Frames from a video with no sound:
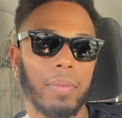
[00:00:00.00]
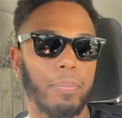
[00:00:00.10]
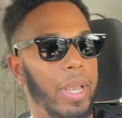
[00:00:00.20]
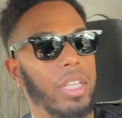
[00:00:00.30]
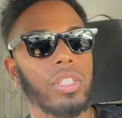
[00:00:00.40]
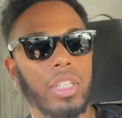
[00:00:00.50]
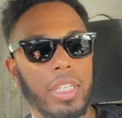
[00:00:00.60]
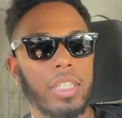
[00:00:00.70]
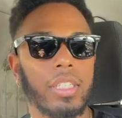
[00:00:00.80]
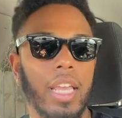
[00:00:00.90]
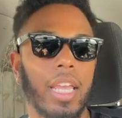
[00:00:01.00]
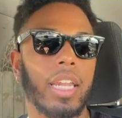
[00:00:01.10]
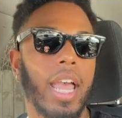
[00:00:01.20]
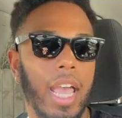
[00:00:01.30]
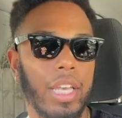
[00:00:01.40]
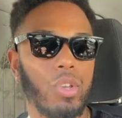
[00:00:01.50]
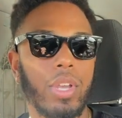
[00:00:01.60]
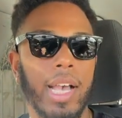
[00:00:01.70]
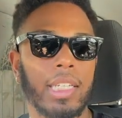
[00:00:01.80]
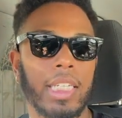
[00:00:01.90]
basically saying, hey, you
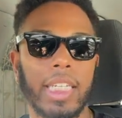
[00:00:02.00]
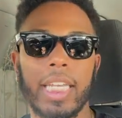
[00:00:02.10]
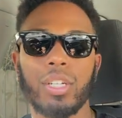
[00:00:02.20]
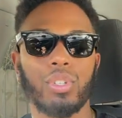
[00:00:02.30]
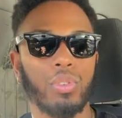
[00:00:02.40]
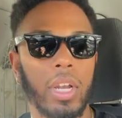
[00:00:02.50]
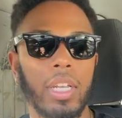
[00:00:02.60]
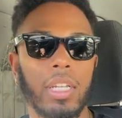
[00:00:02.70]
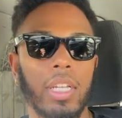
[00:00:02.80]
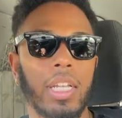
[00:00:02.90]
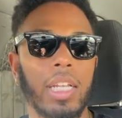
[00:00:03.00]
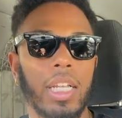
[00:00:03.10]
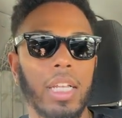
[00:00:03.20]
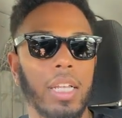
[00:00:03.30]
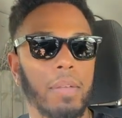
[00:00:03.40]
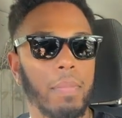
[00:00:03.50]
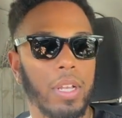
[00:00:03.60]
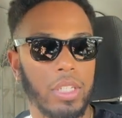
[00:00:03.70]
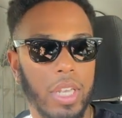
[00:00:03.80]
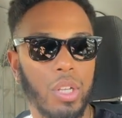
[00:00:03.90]
guys need to get straight
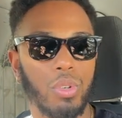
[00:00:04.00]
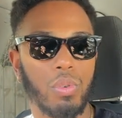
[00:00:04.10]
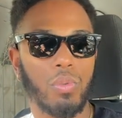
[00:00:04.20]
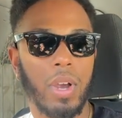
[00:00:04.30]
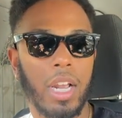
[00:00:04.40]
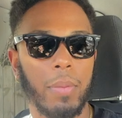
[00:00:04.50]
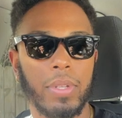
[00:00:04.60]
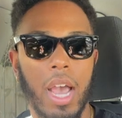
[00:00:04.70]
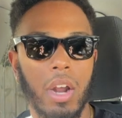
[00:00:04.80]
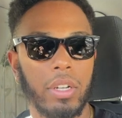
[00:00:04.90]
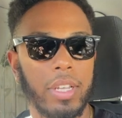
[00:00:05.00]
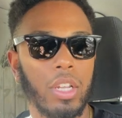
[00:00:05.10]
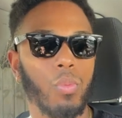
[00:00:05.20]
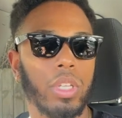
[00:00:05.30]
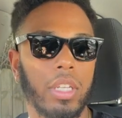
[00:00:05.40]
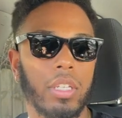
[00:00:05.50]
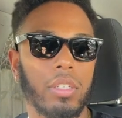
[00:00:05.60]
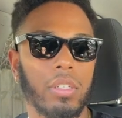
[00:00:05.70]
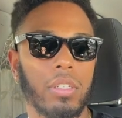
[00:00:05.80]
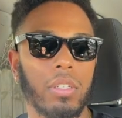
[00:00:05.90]
my schedule, right? I'm tired of dealing with
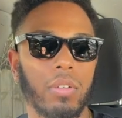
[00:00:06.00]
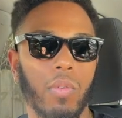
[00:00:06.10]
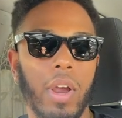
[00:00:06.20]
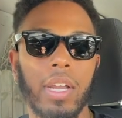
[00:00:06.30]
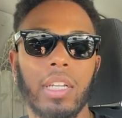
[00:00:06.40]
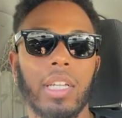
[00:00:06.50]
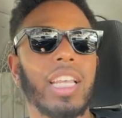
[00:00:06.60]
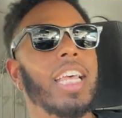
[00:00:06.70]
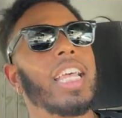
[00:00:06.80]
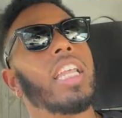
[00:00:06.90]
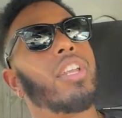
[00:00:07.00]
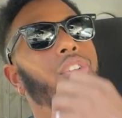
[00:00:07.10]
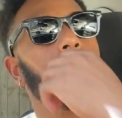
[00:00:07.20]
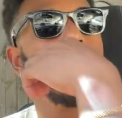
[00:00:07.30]
this, right? You